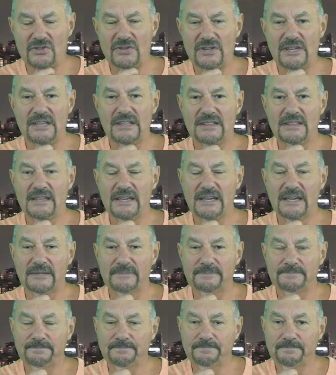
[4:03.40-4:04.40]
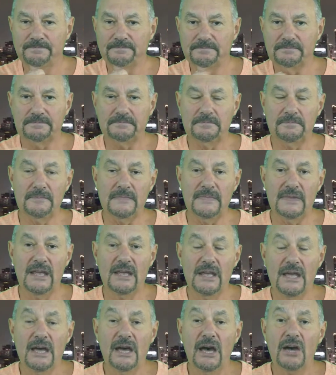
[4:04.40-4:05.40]
to eat there.
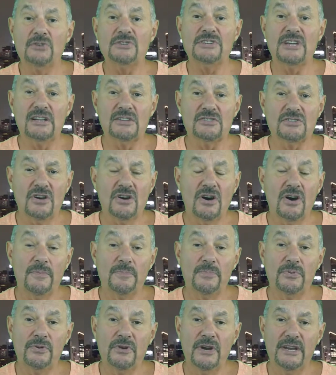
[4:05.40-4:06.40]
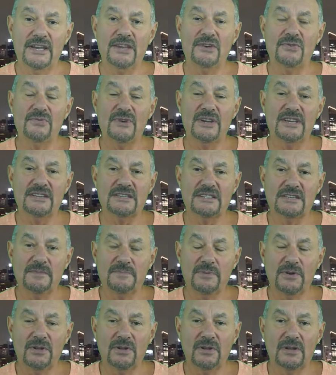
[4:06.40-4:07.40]
Hotels are pretty
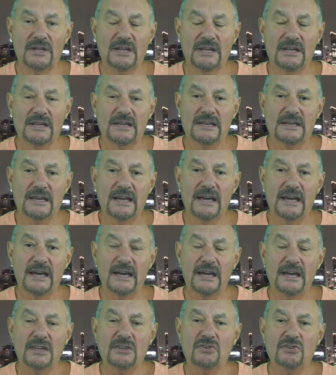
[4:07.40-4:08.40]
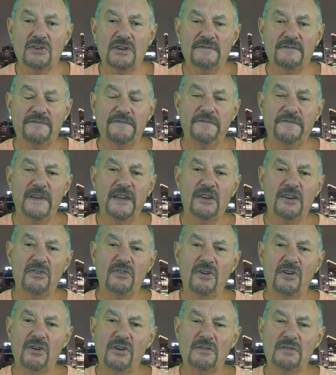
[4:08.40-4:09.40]
reasonable. You can
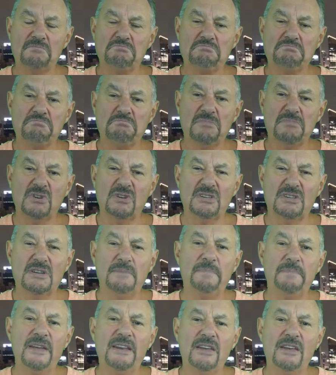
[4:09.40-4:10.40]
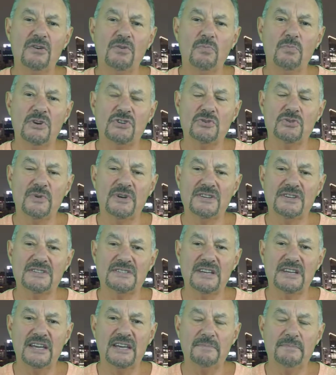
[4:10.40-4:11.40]
figure on, depending on what you want to
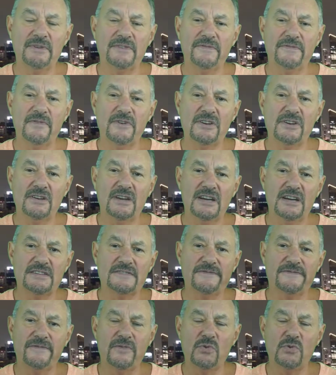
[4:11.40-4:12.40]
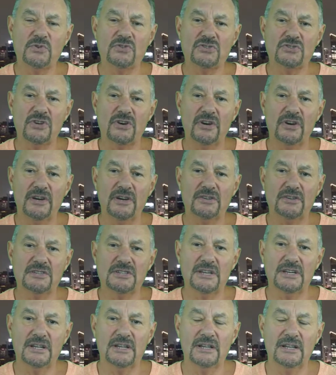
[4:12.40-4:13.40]
stay in, but for a nice 4-star
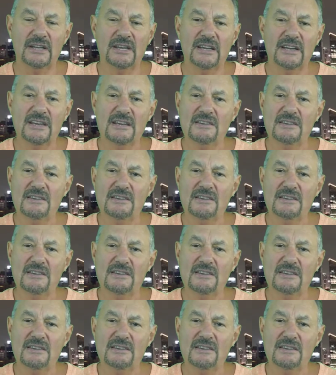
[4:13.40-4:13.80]
hotel,